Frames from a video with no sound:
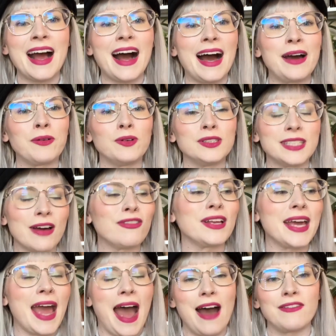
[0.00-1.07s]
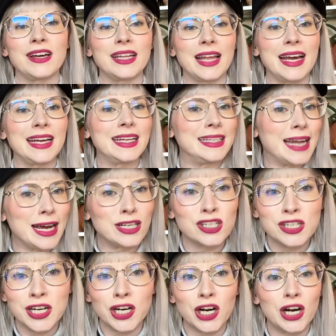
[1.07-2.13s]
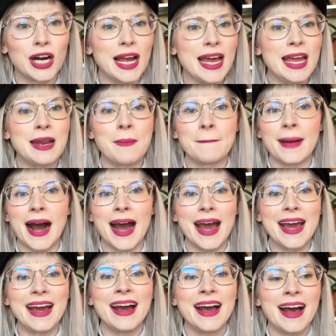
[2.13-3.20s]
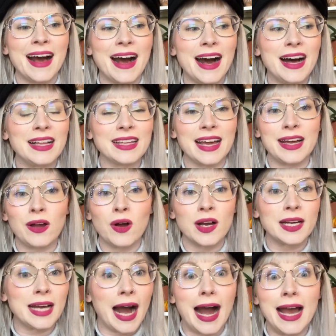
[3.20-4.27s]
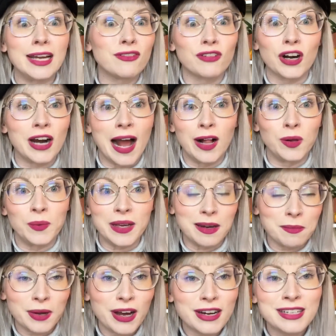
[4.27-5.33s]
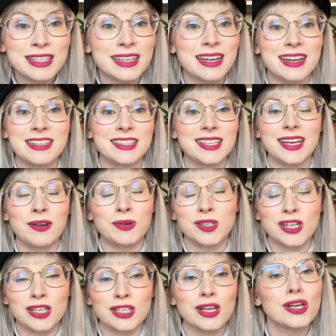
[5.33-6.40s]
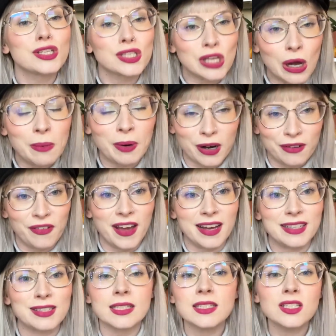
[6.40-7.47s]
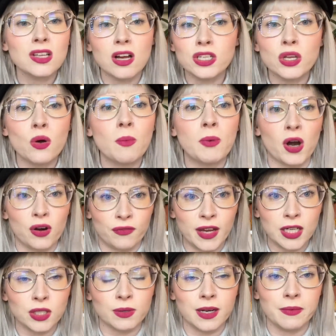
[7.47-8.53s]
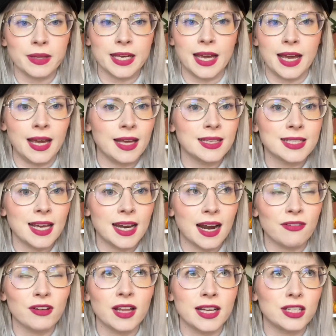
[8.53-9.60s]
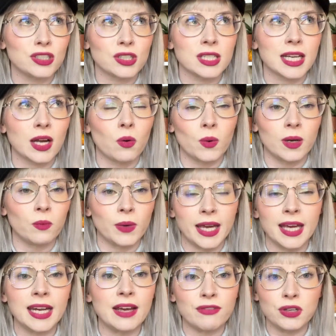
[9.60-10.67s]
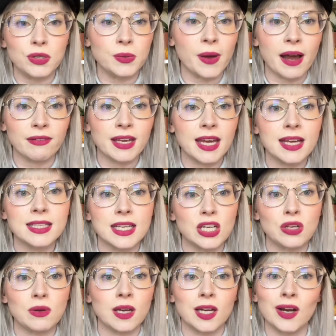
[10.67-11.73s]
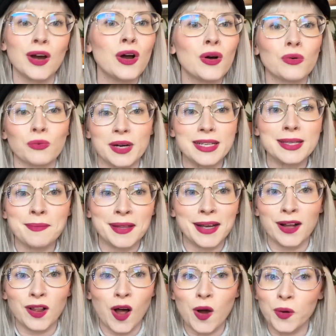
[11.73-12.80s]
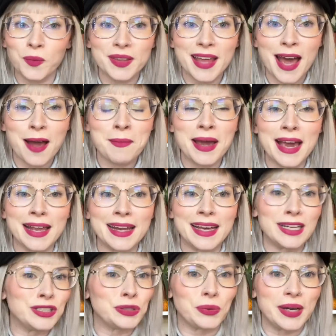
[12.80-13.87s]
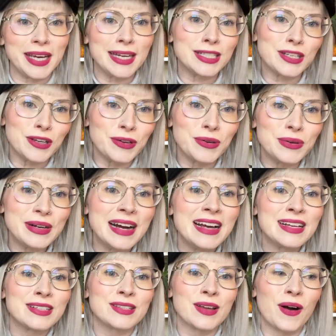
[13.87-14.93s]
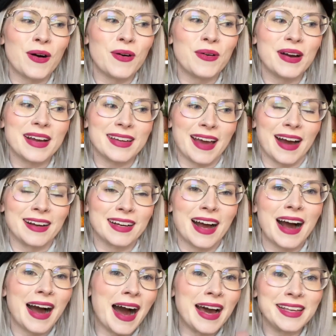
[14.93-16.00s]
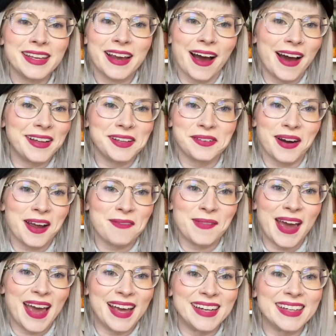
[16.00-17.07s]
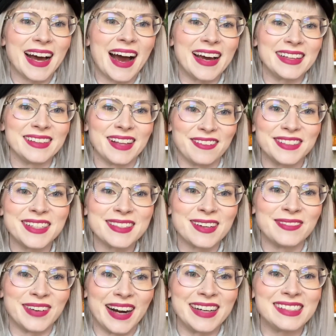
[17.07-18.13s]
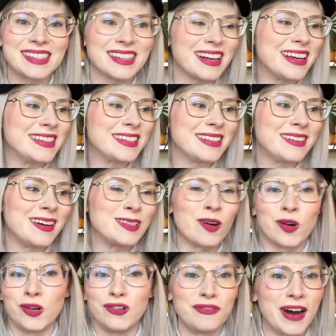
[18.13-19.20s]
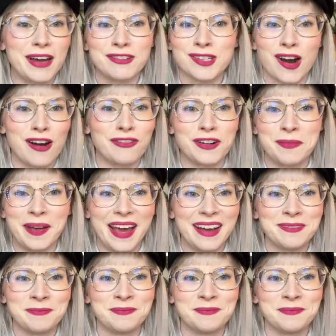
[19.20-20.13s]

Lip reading: I will definitely have it like next year in my like guide for Halloween books because it was just so perfect. This is also perfect to read with kids, and I feel like it's just like a win-win if you do have kids and you can read something along with them and enjoy it too. So yeah, highly recommend. I loved it so much. It's a total 5-star for me.